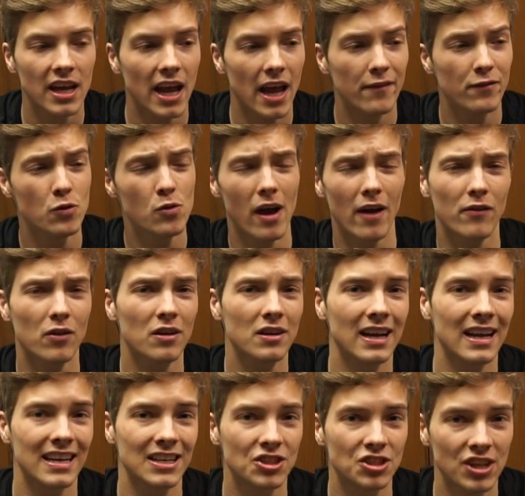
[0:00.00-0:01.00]
Have you ever
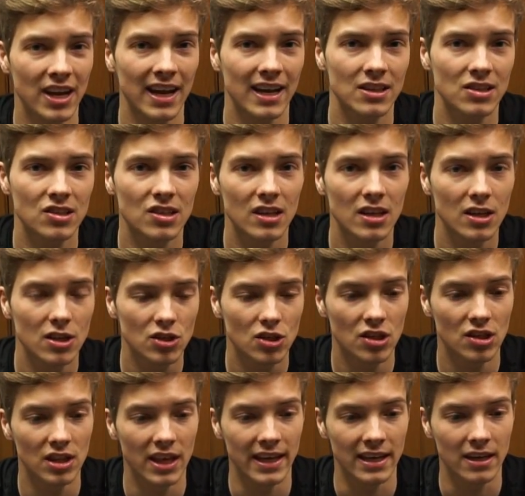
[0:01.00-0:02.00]
got a chance to